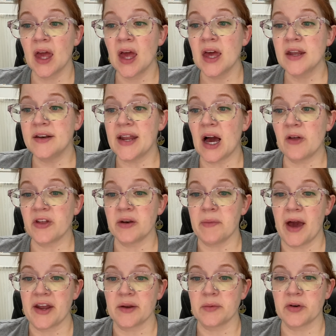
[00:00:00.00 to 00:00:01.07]
Now then,
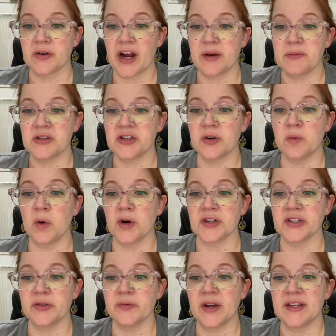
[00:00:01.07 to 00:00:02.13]
madam," cried Mr.
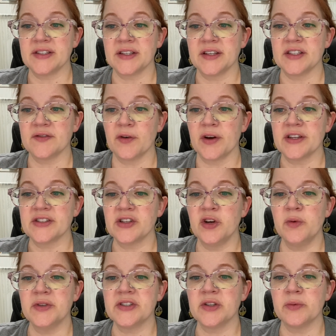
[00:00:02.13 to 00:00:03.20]
Wharton, raising his voice, "who
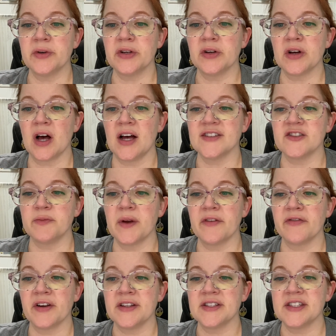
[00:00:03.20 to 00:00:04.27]
was the real cause of my
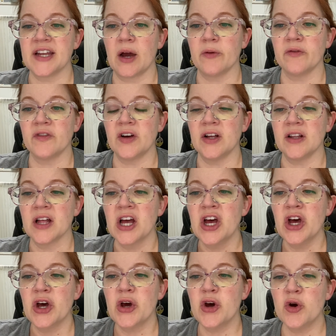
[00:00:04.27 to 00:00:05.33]
friend's downfall?
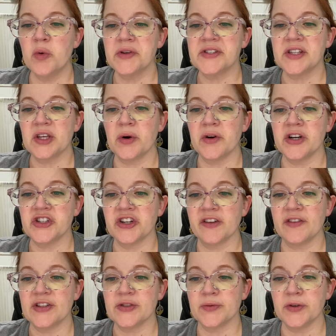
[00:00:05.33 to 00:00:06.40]
Who was the origin of
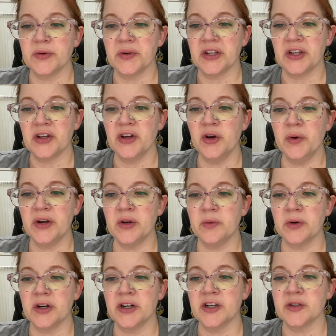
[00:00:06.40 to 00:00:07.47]
his ruin? Who, in a
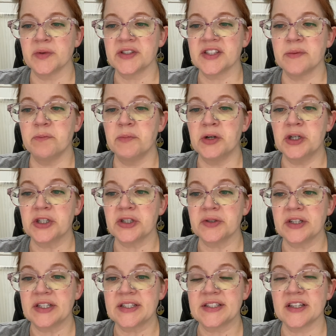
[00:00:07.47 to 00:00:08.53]
word, was the
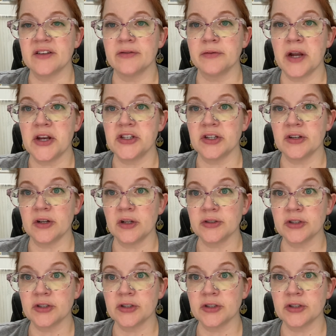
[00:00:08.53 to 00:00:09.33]
murderess of Reginald